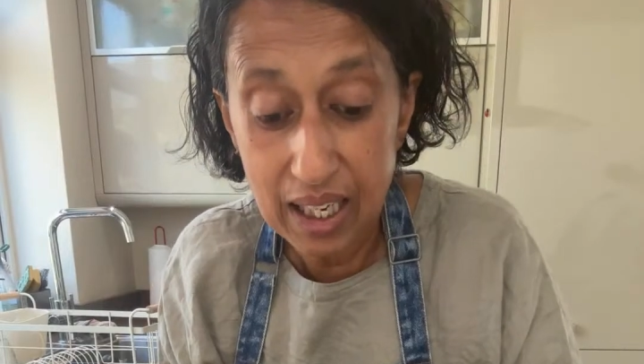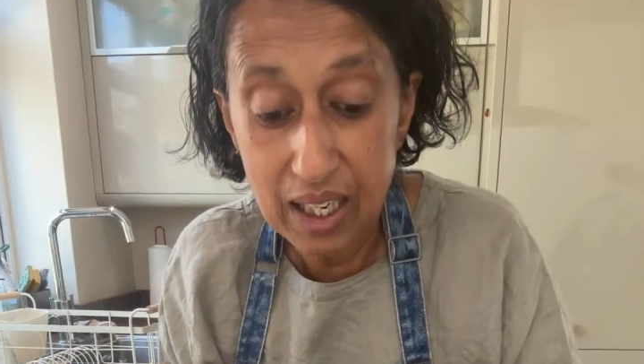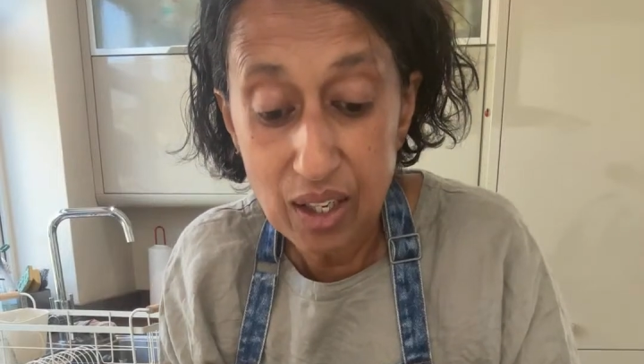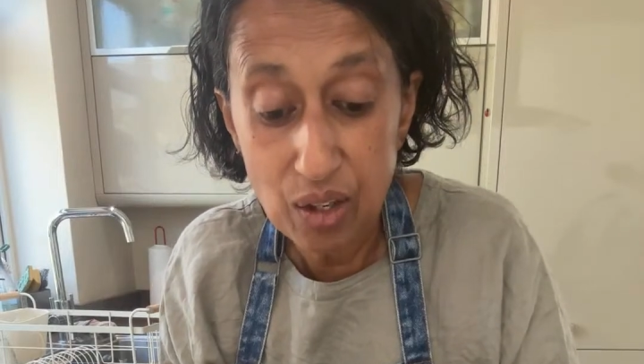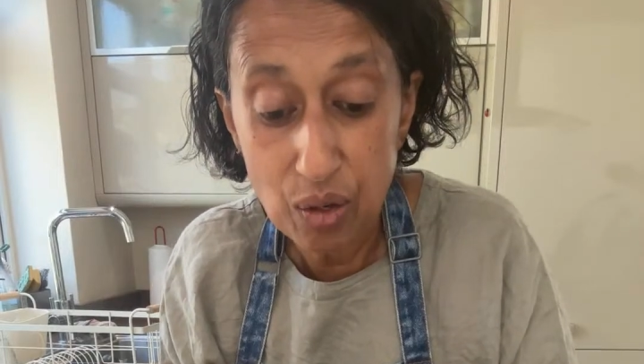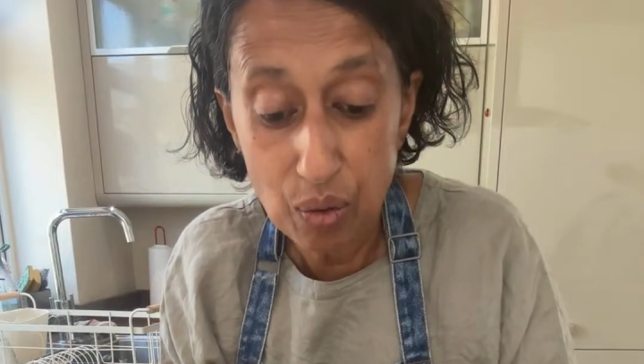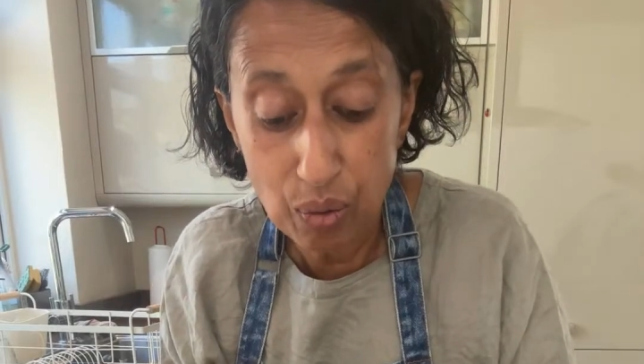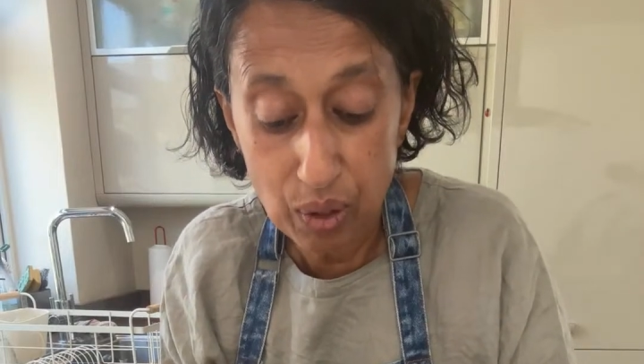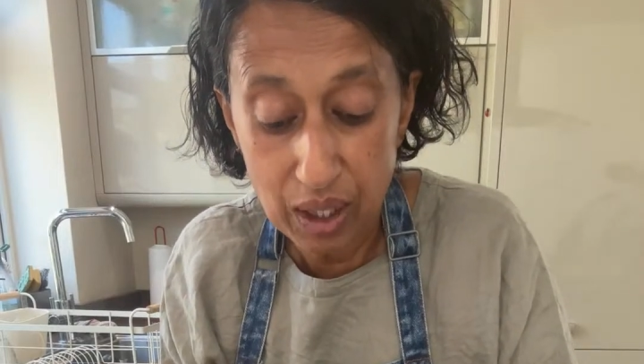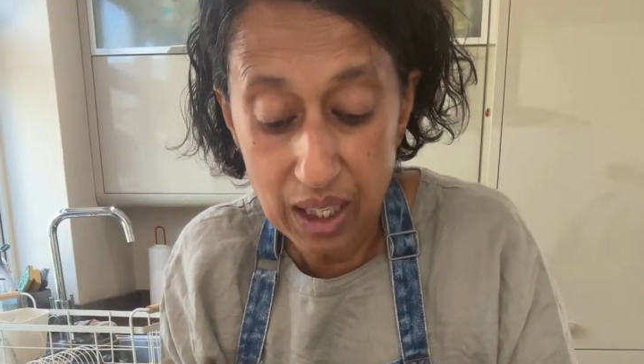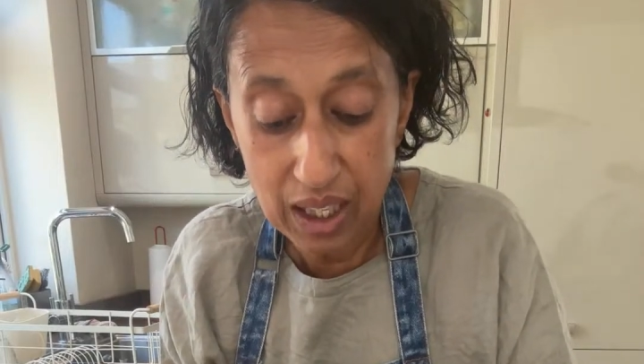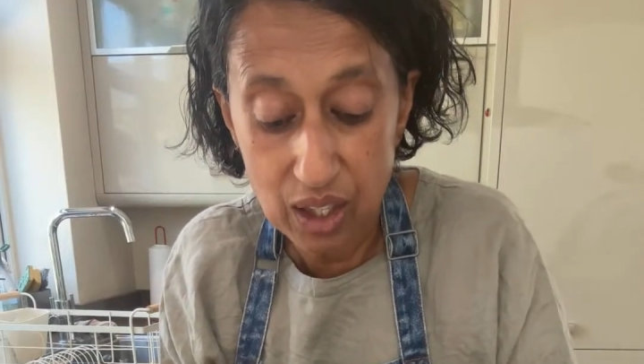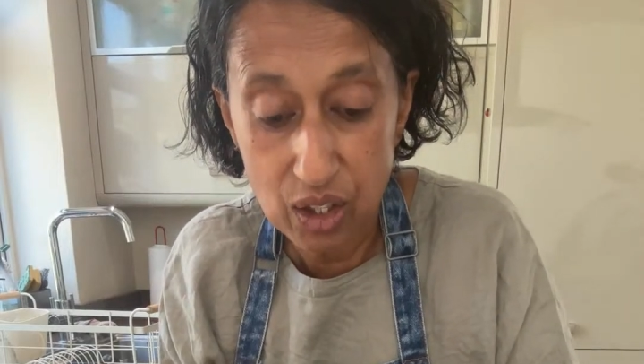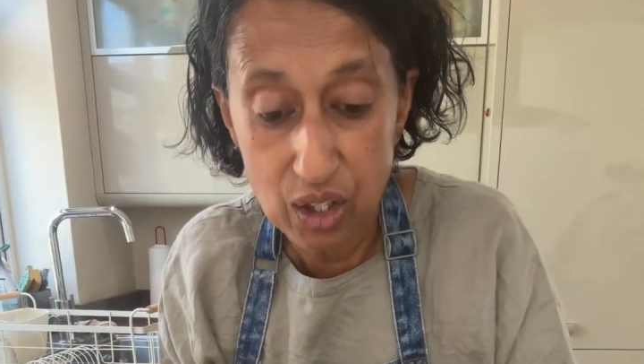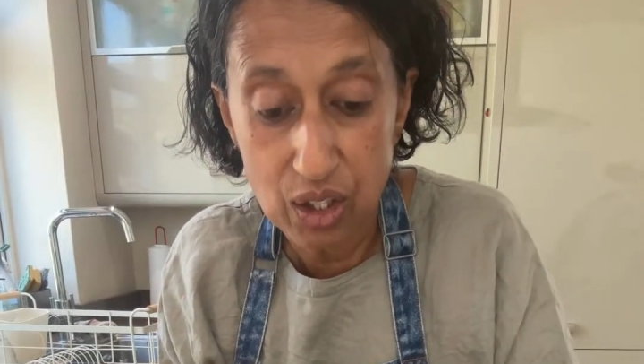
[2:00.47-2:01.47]
in your
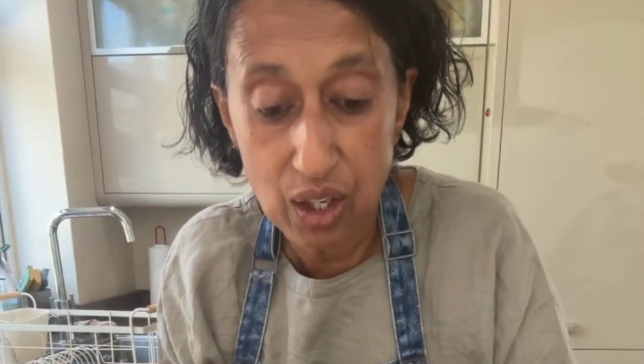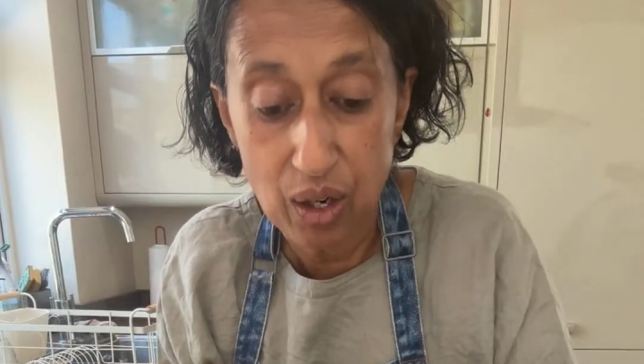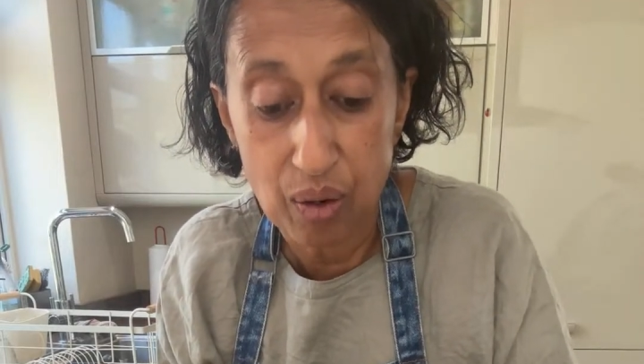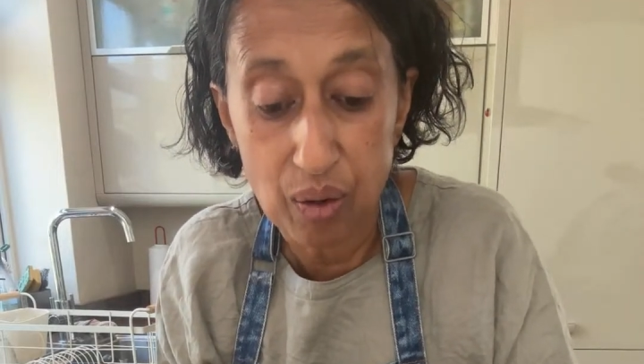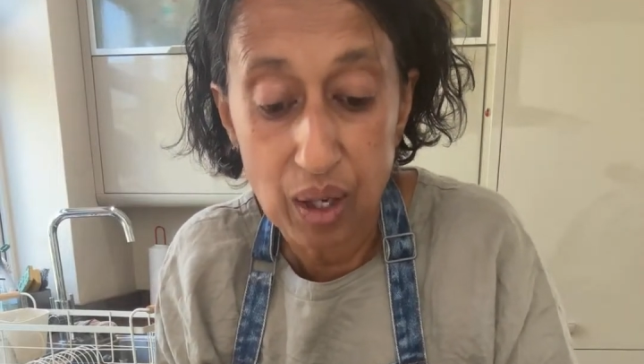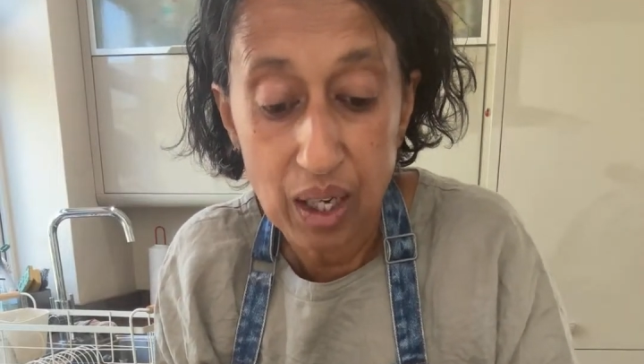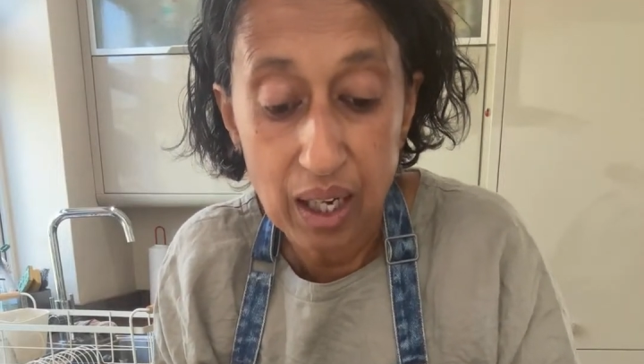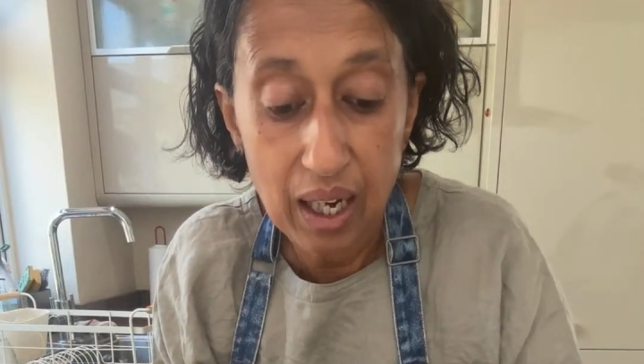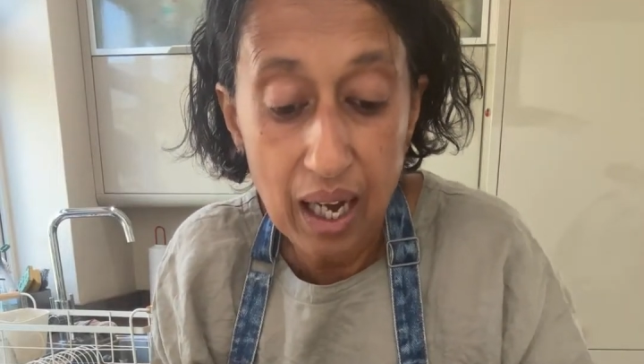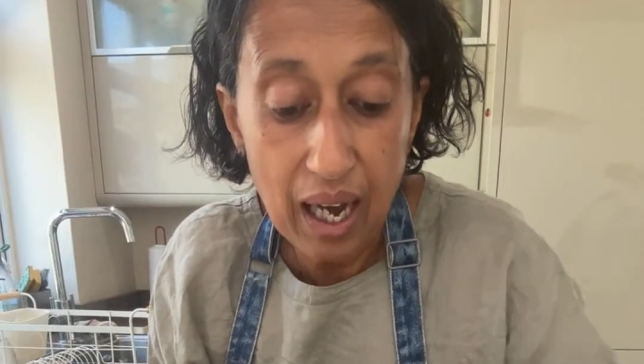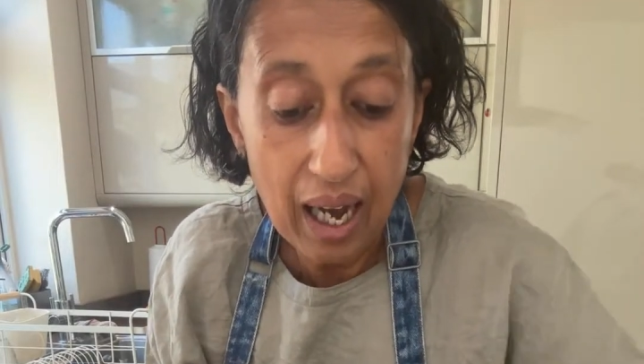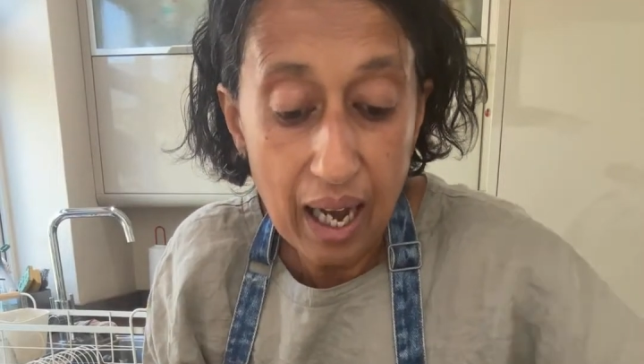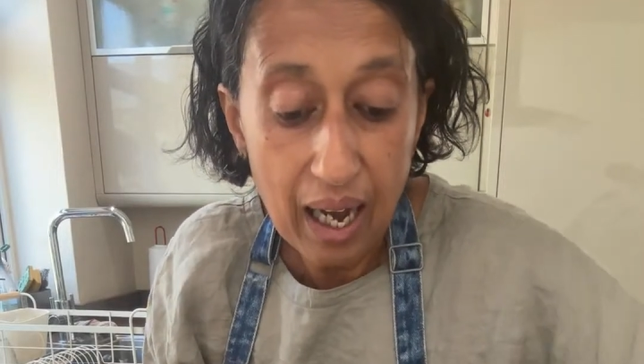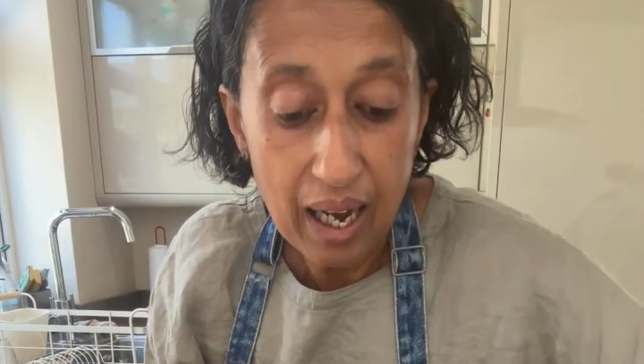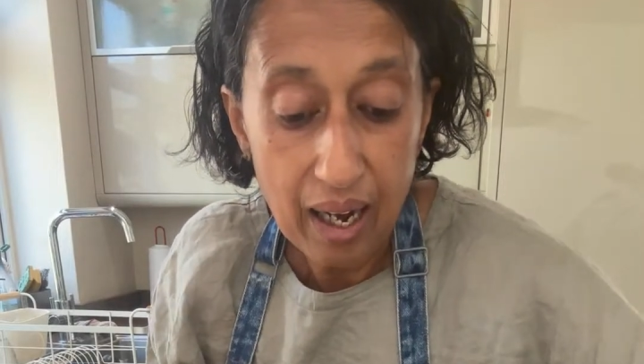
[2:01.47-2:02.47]
dish. So
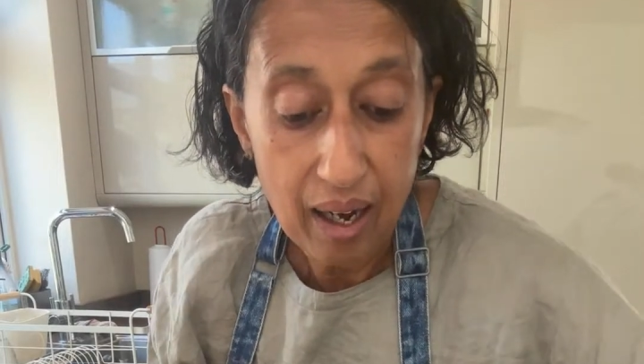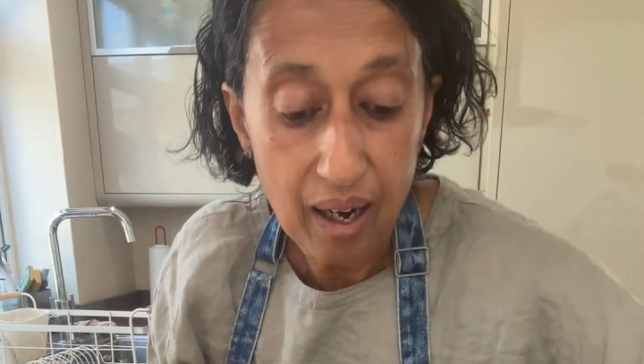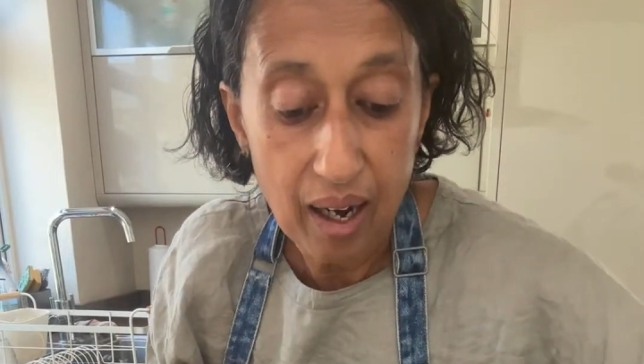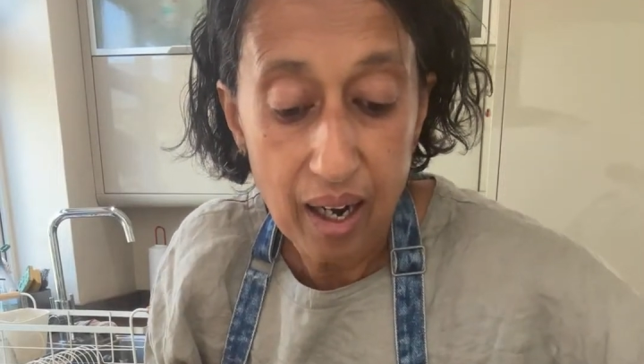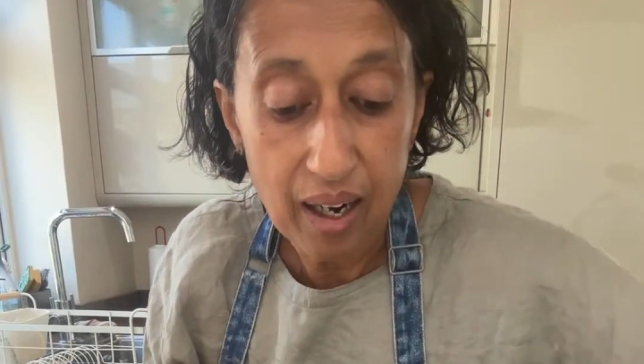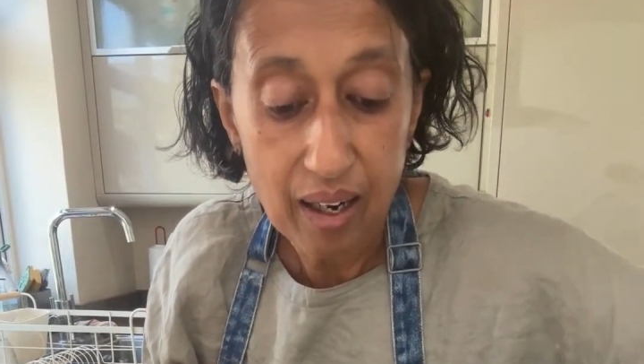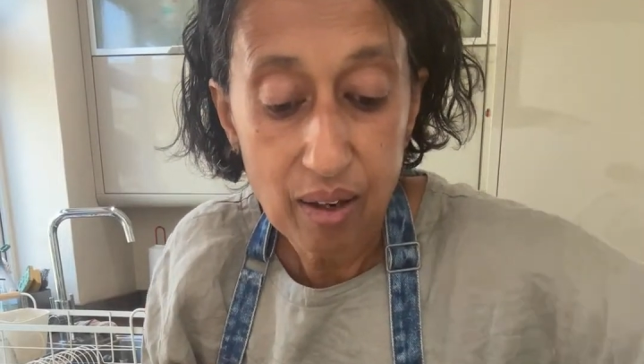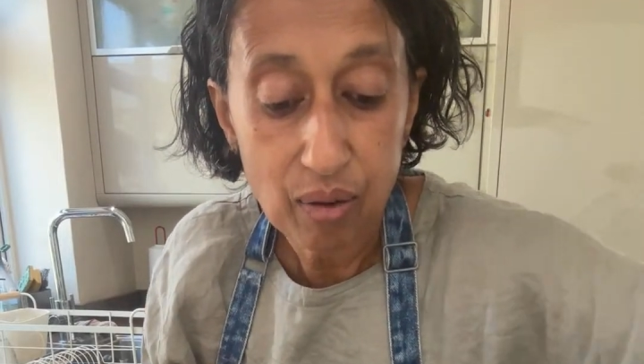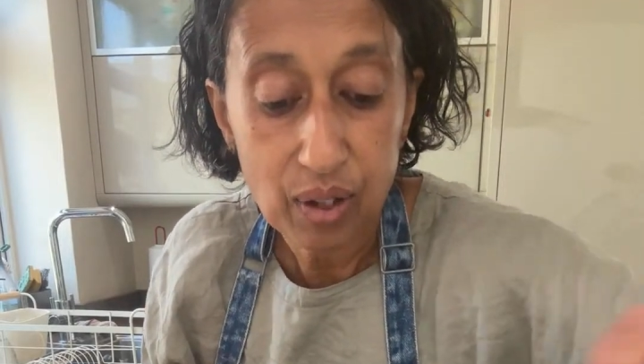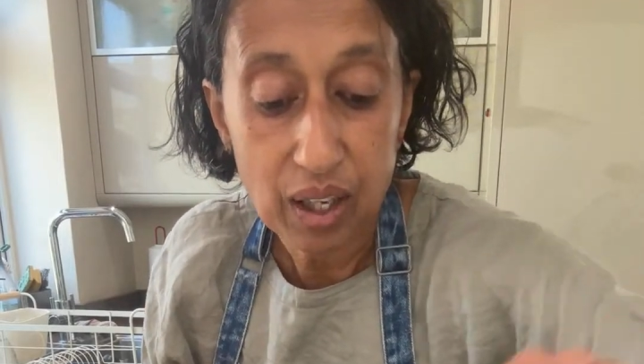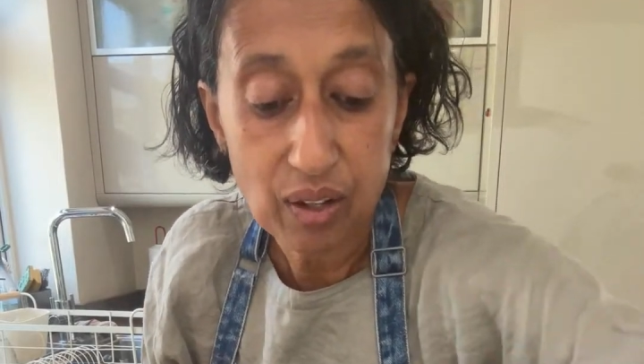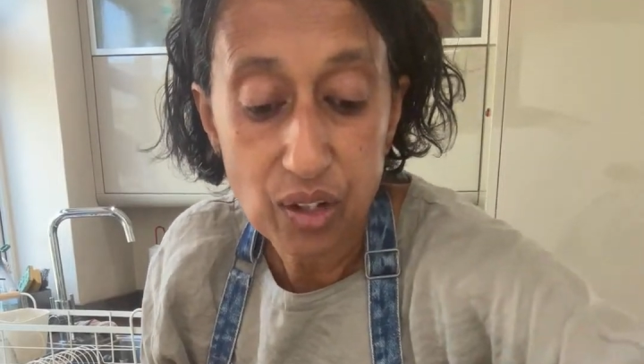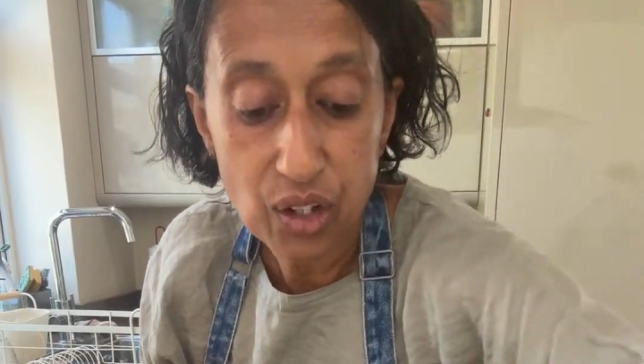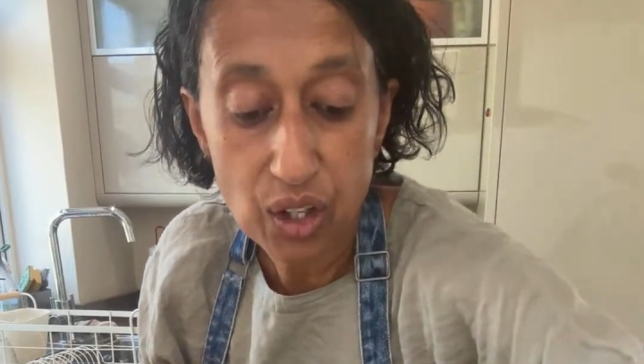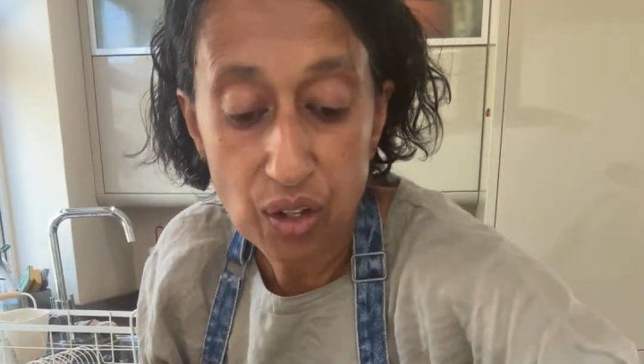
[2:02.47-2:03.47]
look, I'll
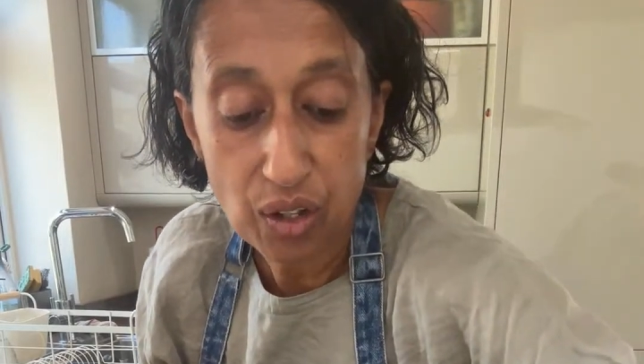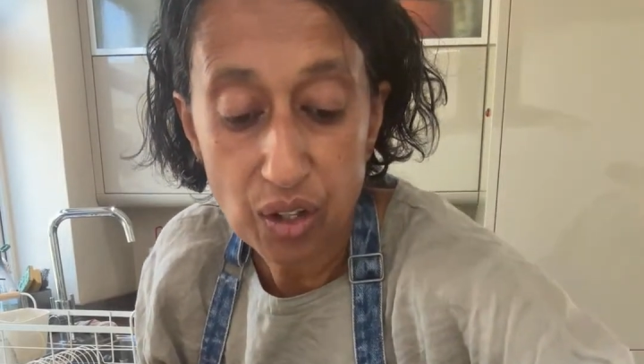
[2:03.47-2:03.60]
show you.